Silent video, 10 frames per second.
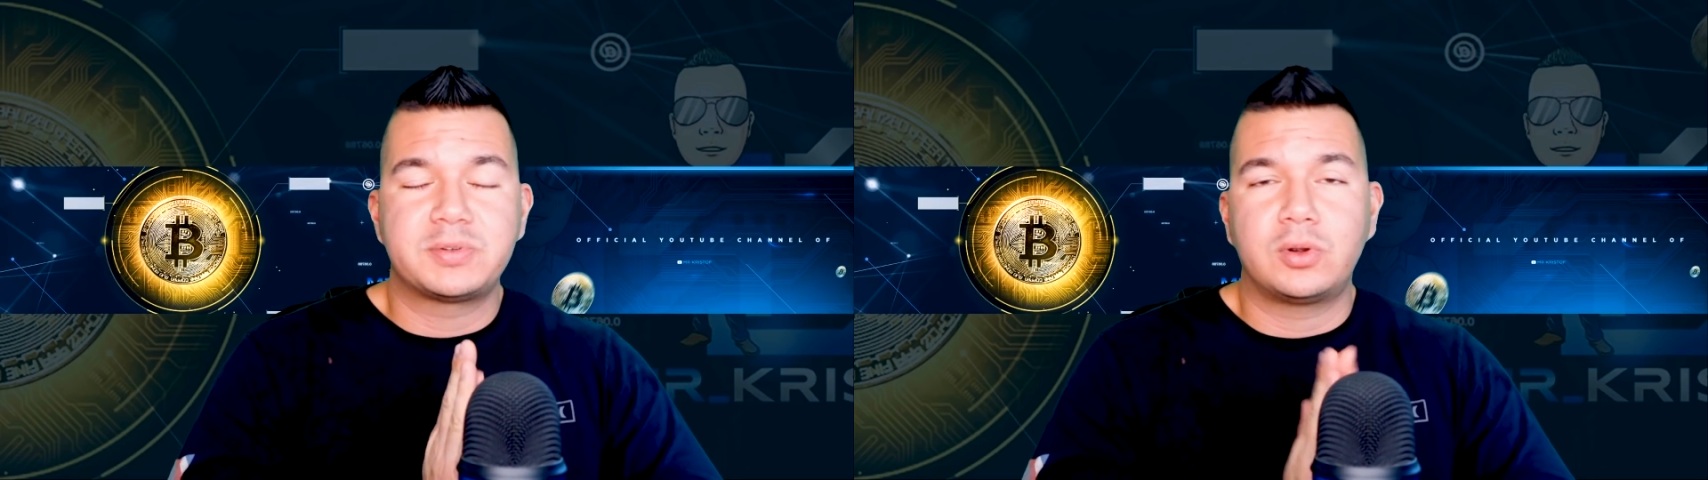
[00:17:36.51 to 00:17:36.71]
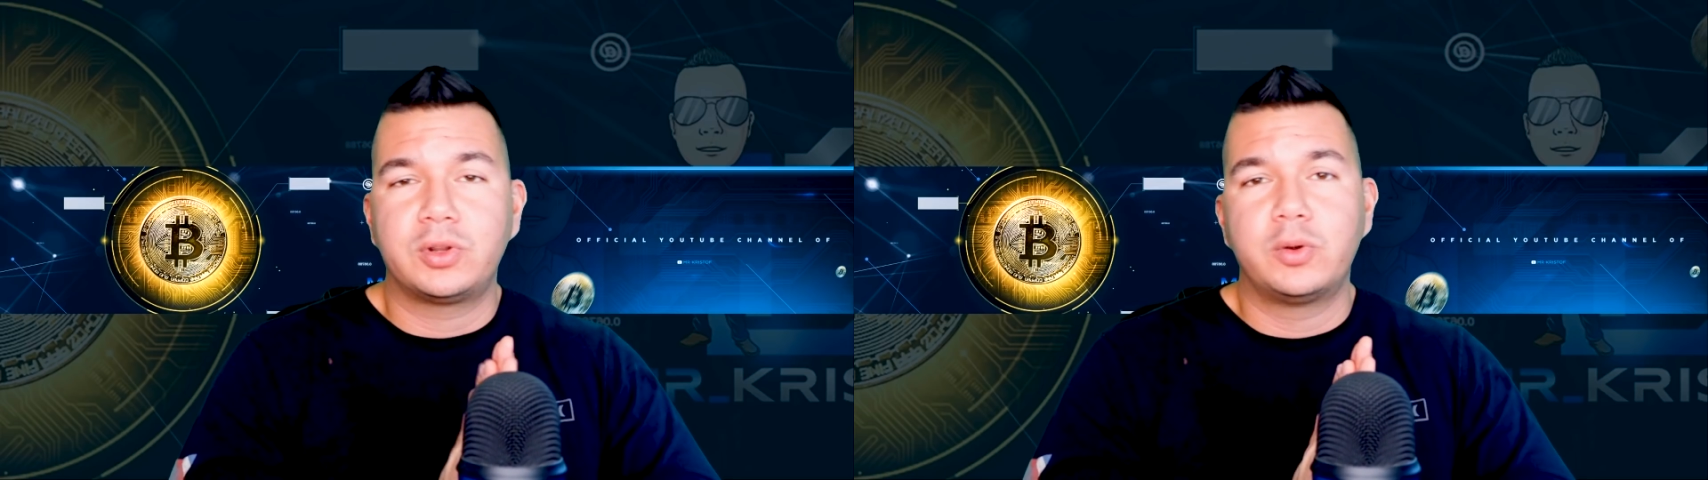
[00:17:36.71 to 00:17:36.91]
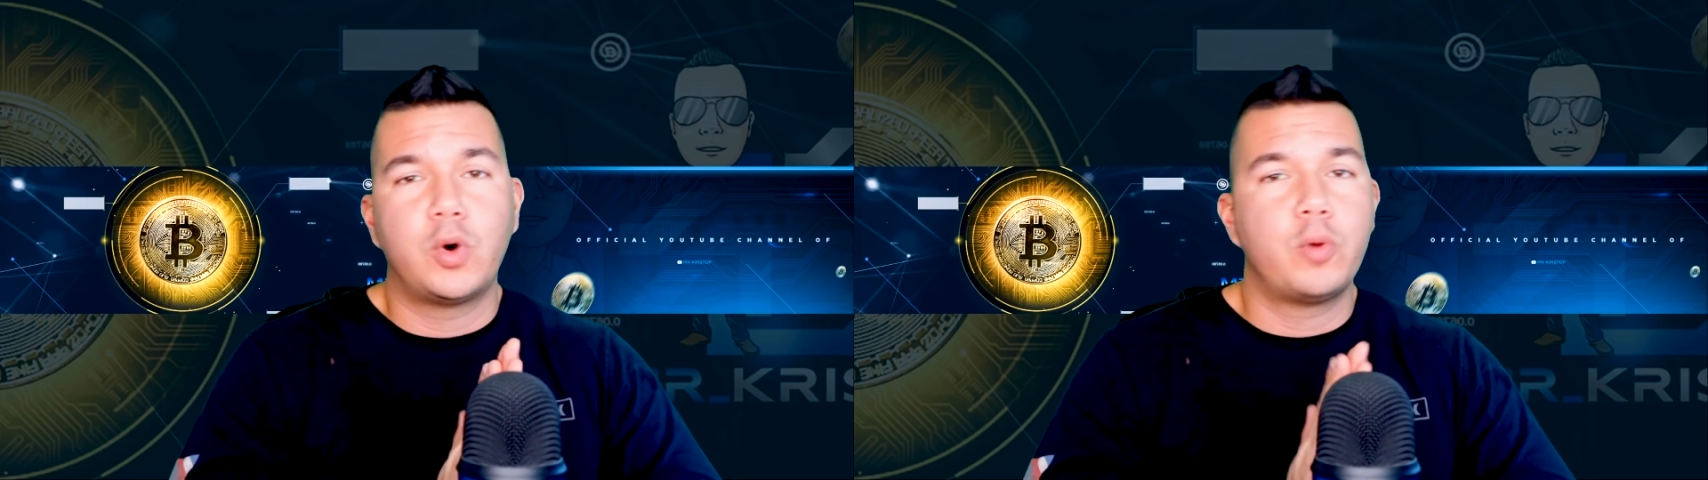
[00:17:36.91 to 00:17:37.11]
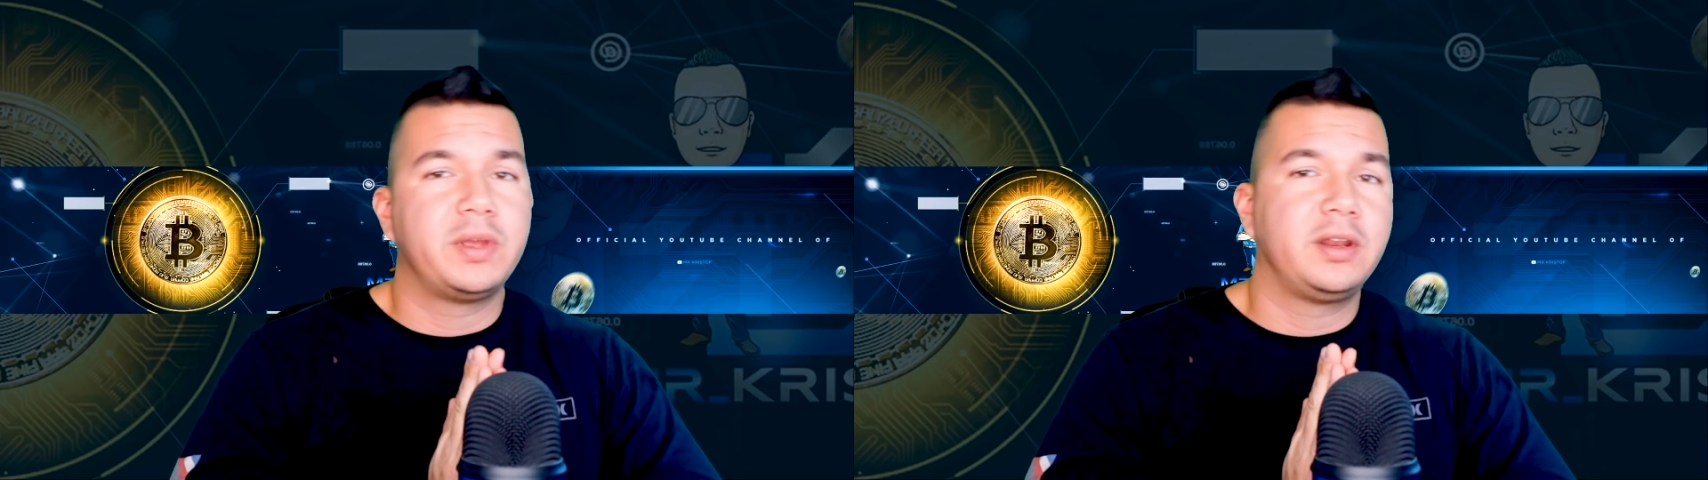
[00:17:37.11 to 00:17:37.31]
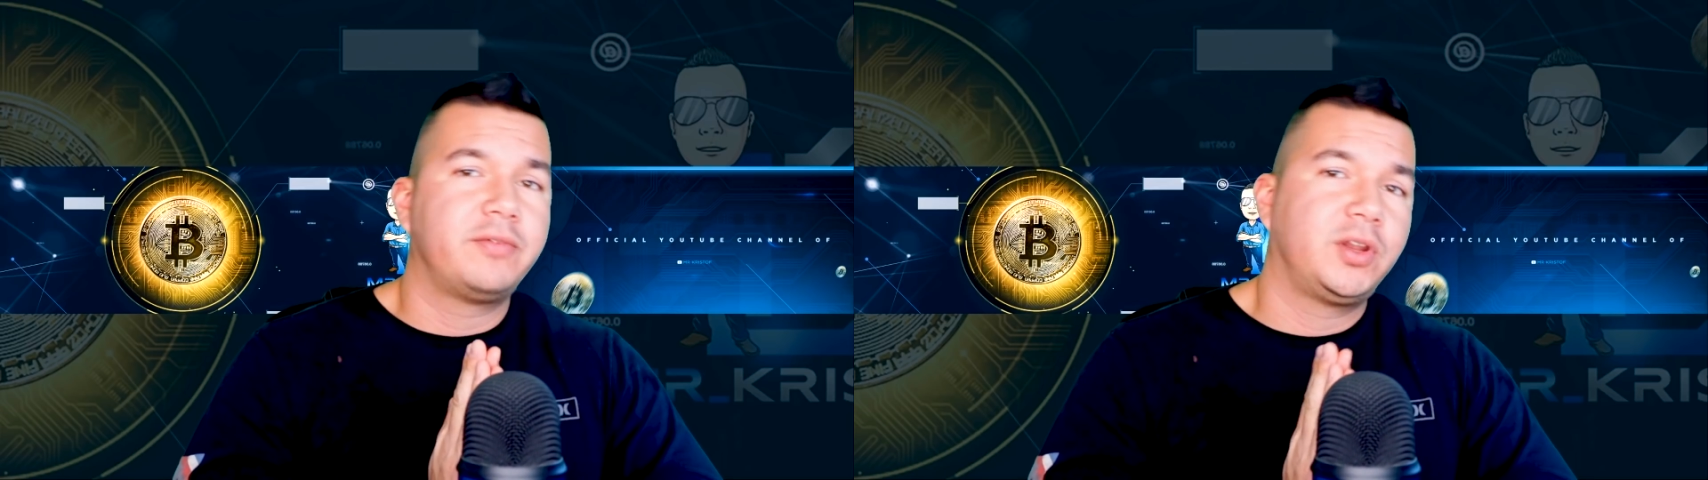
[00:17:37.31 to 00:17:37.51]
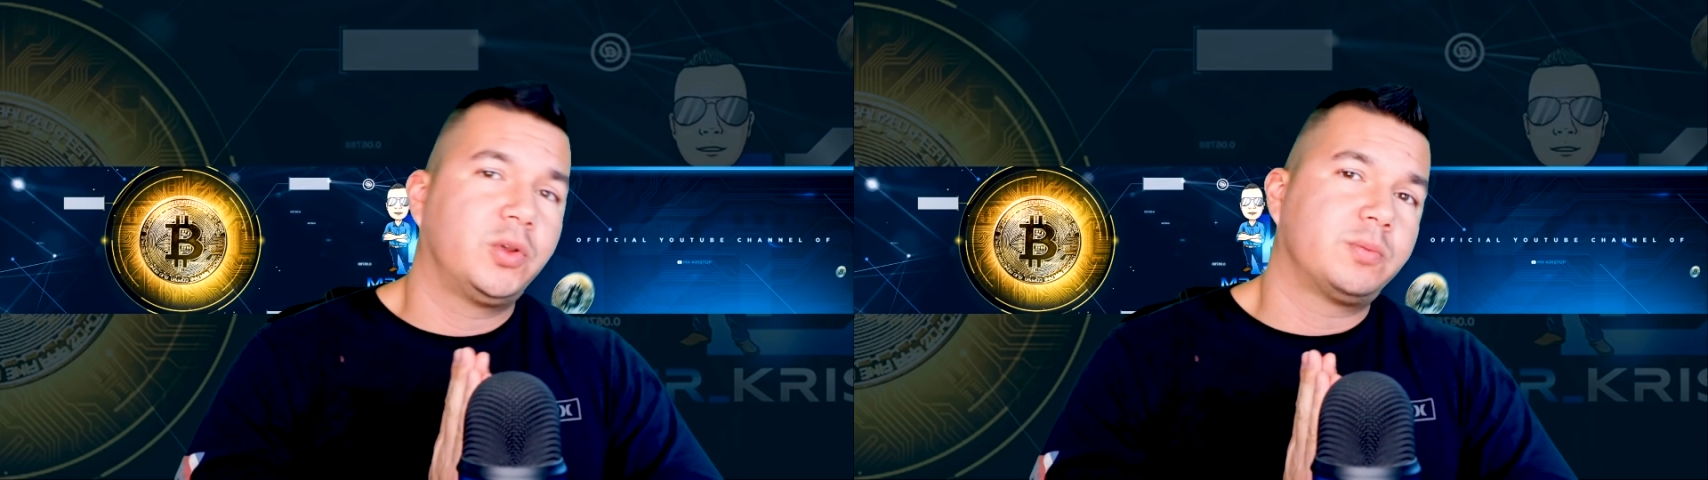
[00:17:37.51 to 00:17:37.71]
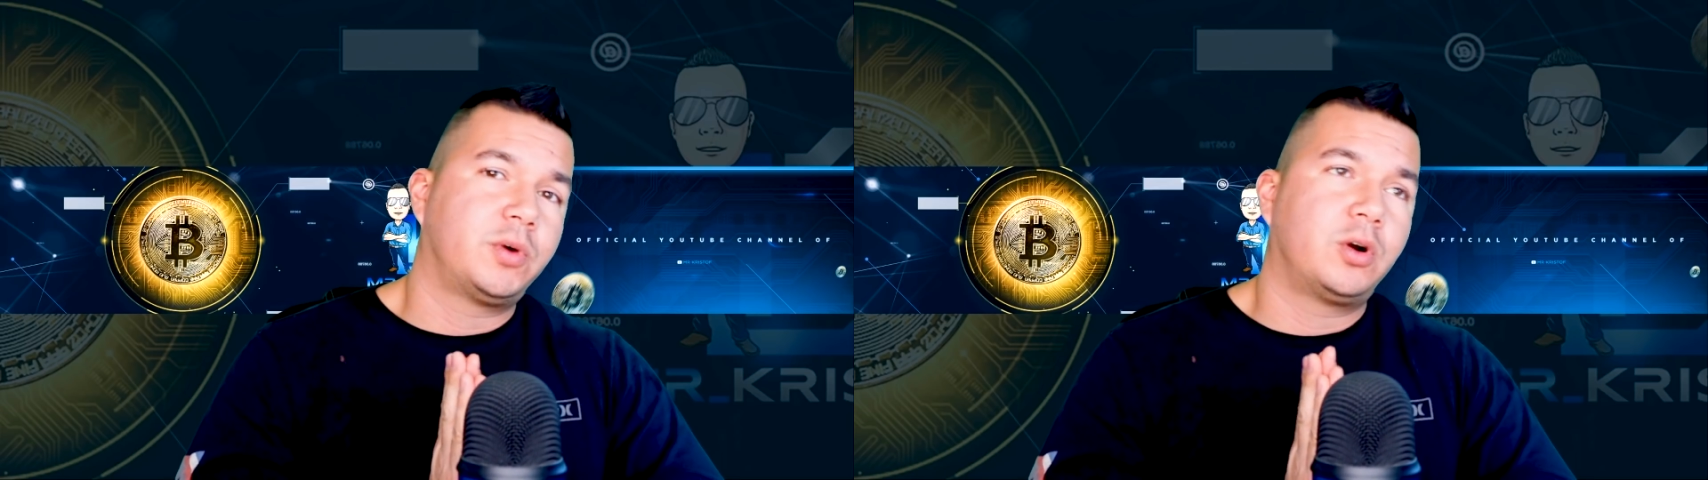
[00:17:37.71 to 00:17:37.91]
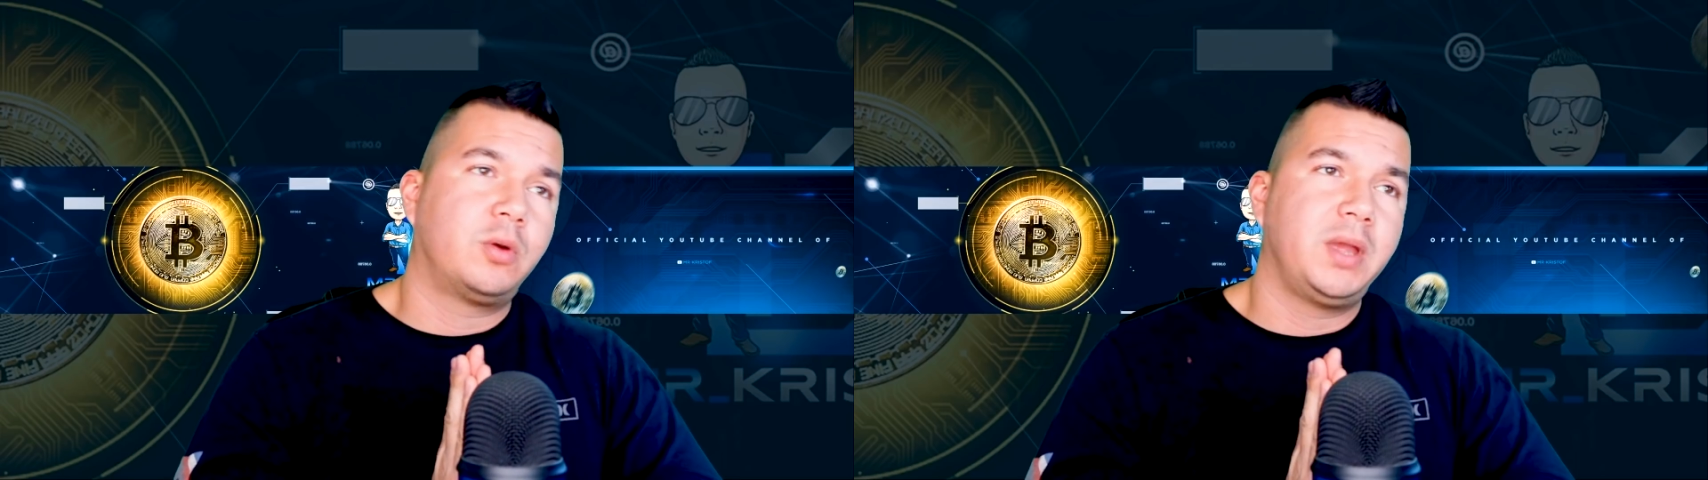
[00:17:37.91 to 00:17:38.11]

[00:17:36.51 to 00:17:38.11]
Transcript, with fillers: so there won't be any video tomorrow.